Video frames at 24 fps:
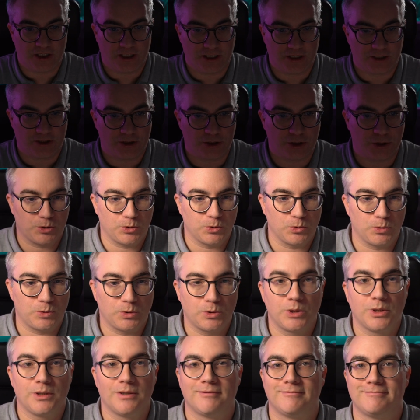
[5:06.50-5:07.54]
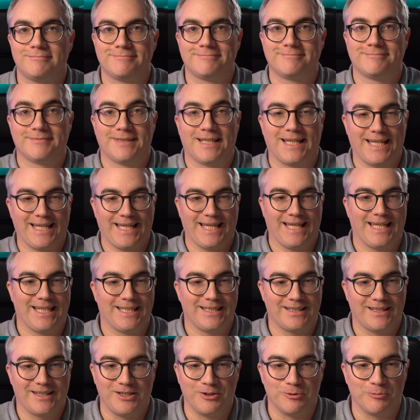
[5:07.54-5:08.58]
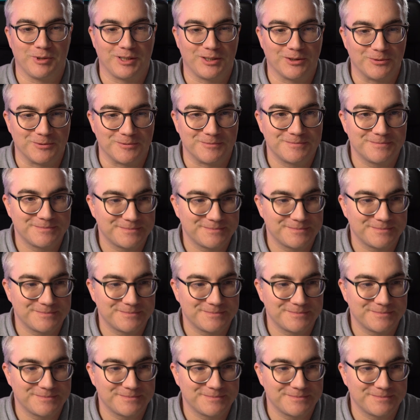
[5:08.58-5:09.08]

execute, and here we go.